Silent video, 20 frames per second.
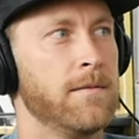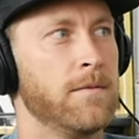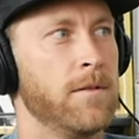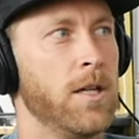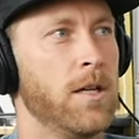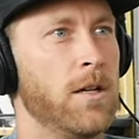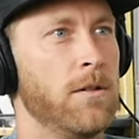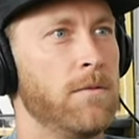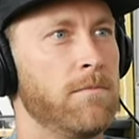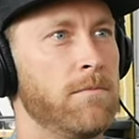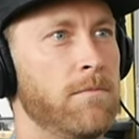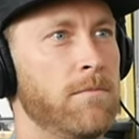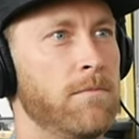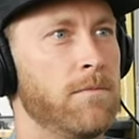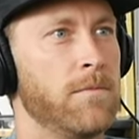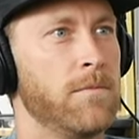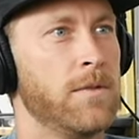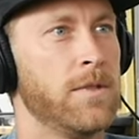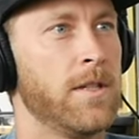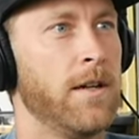oh,
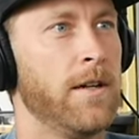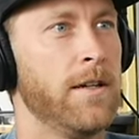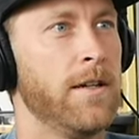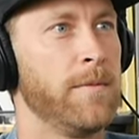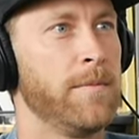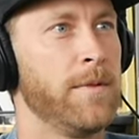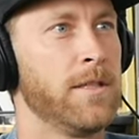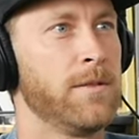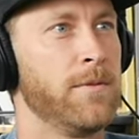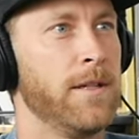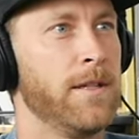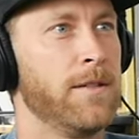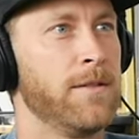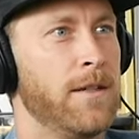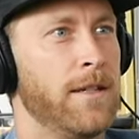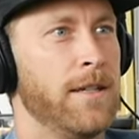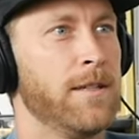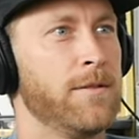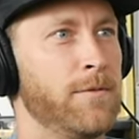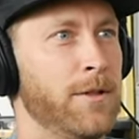started up this way.
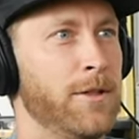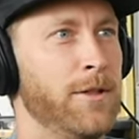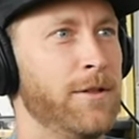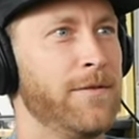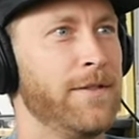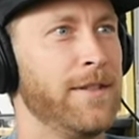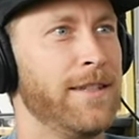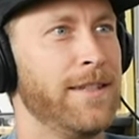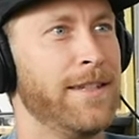So I guess we're goofy.